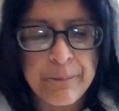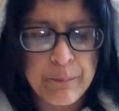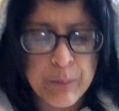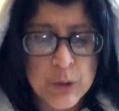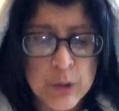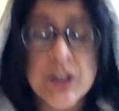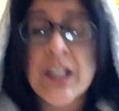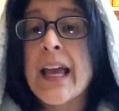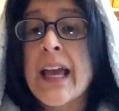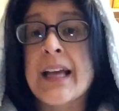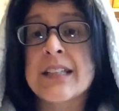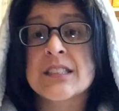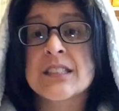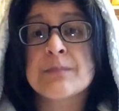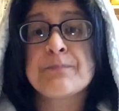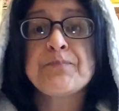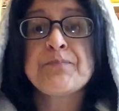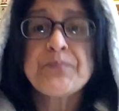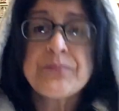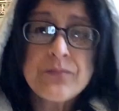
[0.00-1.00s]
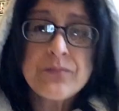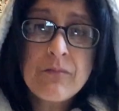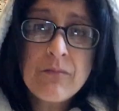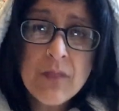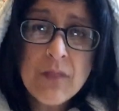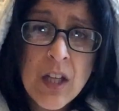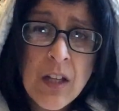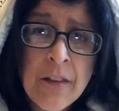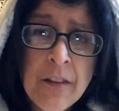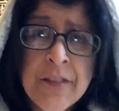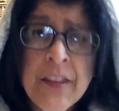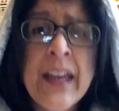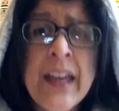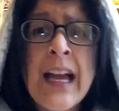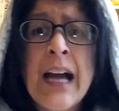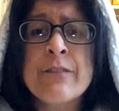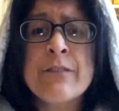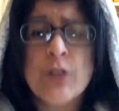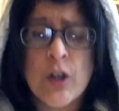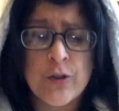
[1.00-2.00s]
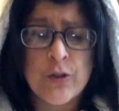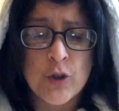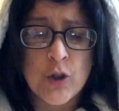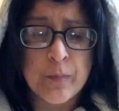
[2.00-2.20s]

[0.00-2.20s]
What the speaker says: But yes, they have gone